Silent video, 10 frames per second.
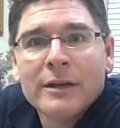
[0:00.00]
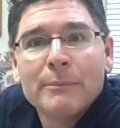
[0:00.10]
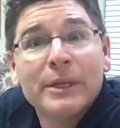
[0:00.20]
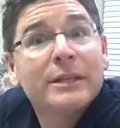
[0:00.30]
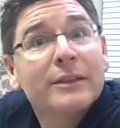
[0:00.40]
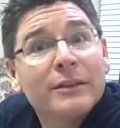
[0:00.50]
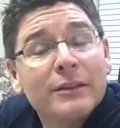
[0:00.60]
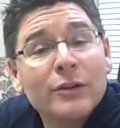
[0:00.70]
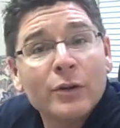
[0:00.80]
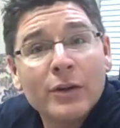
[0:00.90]
But
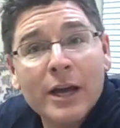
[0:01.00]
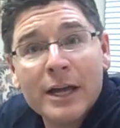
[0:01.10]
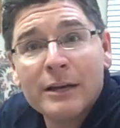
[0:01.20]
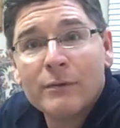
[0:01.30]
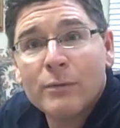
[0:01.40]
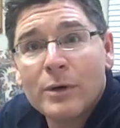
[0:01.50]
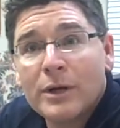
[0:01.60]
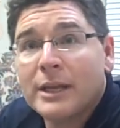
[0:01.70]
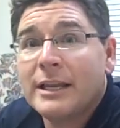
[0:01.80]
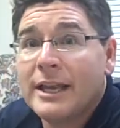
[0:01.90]
you're not
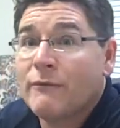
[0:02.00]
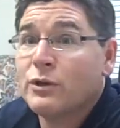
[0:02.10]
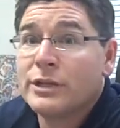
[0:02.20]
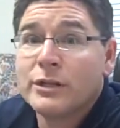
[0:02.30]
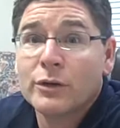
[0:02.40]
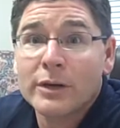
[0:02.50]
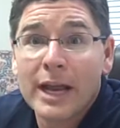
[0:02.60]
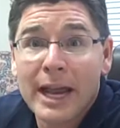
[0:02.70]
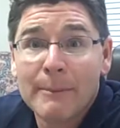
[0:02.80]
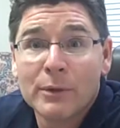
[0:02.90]
really leveraging your
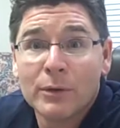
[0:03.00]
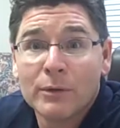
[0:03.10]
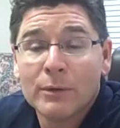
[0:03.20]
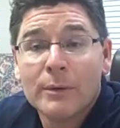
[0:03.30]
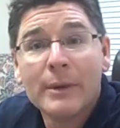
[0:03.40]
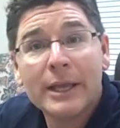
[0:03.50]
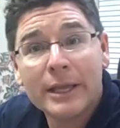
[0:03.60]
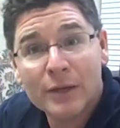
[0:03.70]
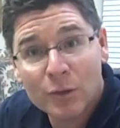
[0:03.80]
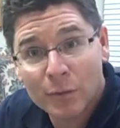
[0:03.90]
capital
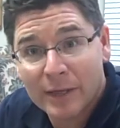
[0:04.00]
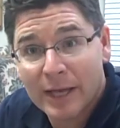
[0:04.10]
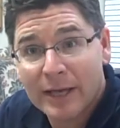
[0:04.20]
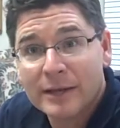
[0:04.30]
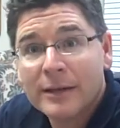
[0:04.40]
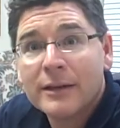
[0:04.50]
in doing that.